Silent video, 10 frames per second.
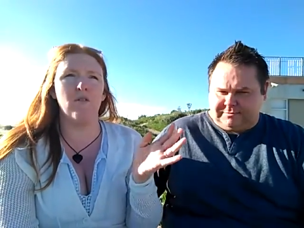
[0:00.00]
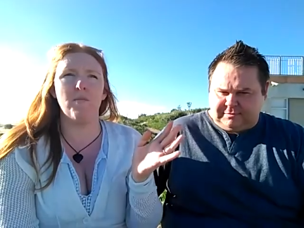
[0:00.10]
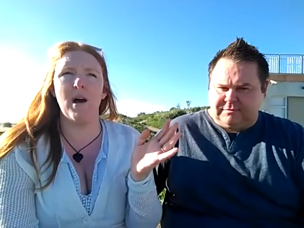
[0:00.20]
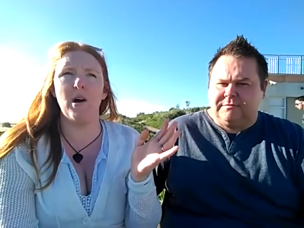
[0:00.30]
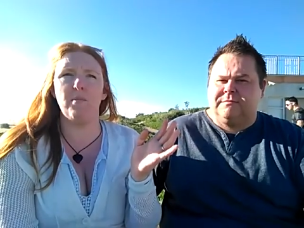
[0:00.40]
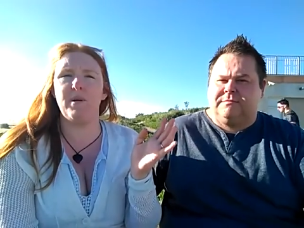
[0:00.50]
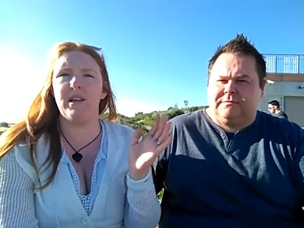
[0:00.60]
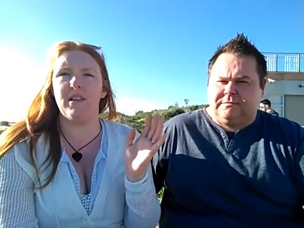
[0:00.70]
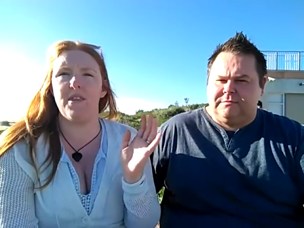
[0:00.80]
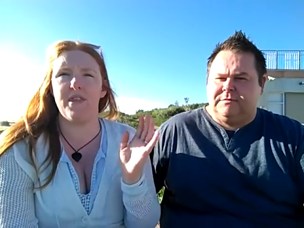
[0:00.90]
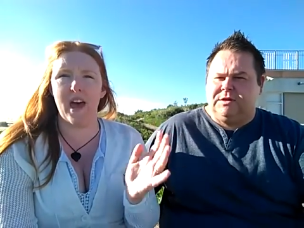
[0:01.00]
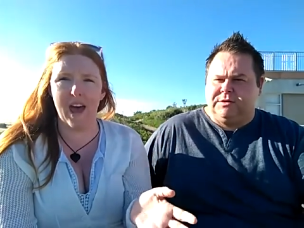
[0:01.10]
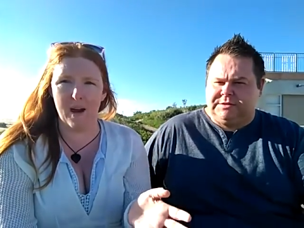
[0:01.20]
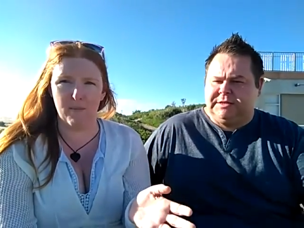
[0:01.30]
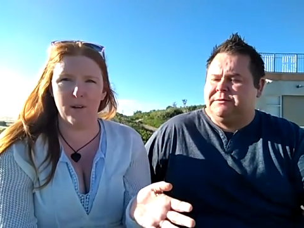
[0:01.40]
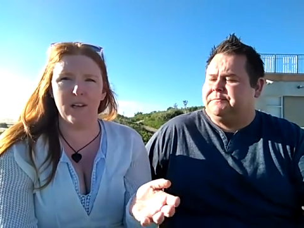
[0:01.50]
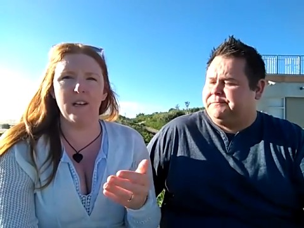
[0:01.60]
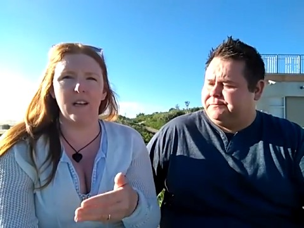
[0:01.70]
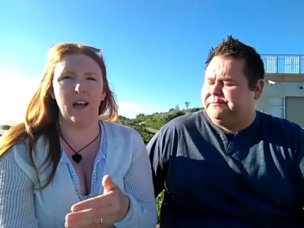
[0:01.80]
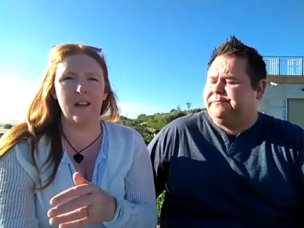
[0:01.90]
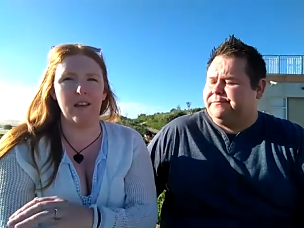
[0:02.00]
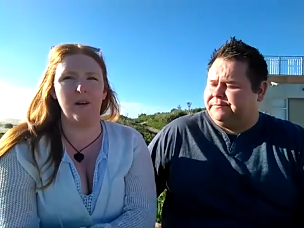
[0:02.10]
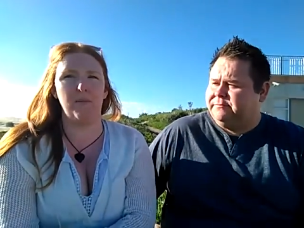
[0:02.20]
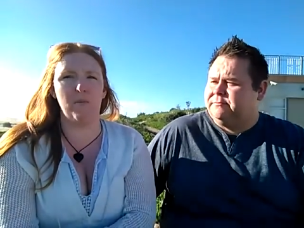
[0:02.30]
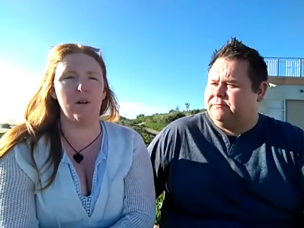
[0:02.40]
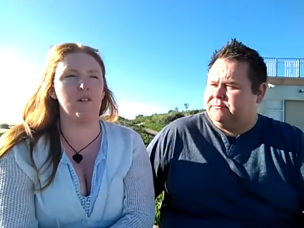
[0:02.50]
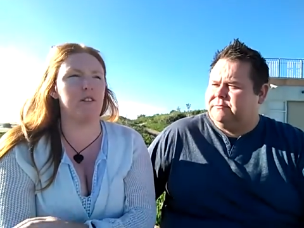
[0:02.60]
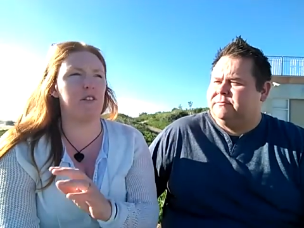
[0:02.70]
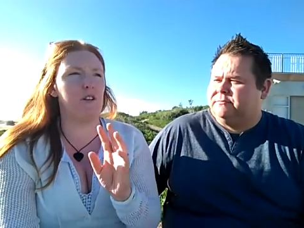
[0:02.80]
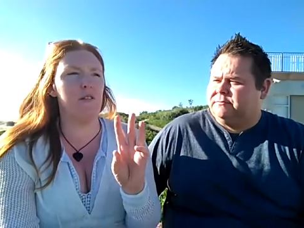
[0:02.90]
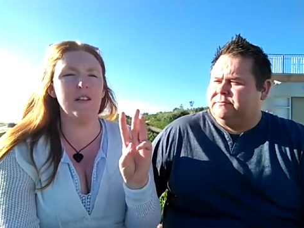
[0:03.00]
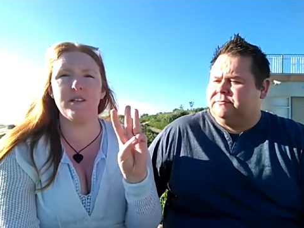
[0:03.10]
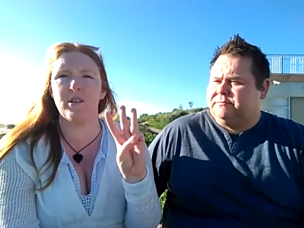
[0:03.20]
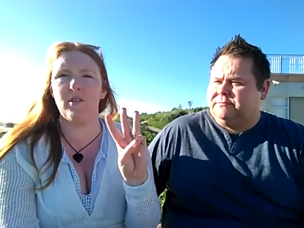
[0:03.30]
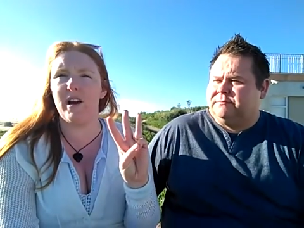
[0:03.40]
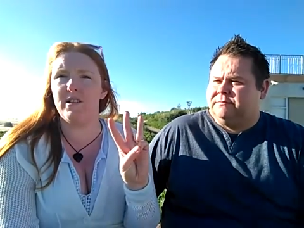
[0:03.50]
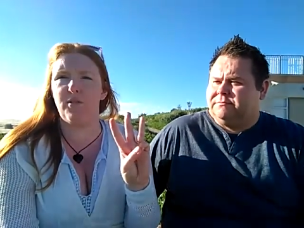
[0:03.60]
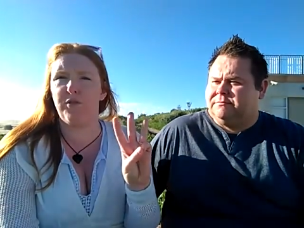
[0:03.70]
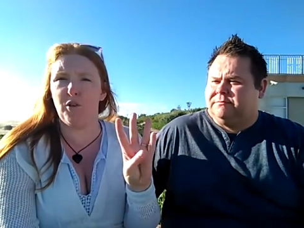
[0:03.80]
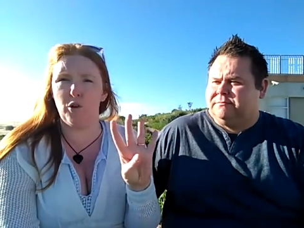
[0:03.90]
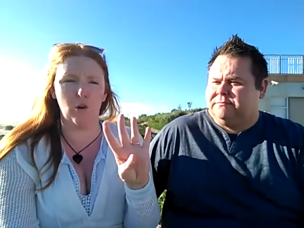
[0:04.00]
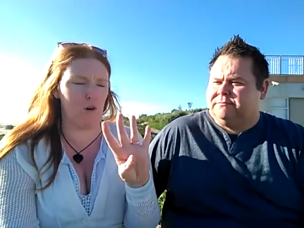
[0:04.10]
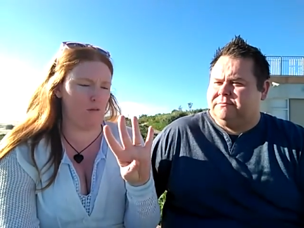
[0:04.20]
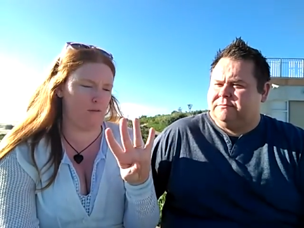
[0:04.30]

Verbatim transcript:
Speaker 1: from helping them gain their promotions. You need to create four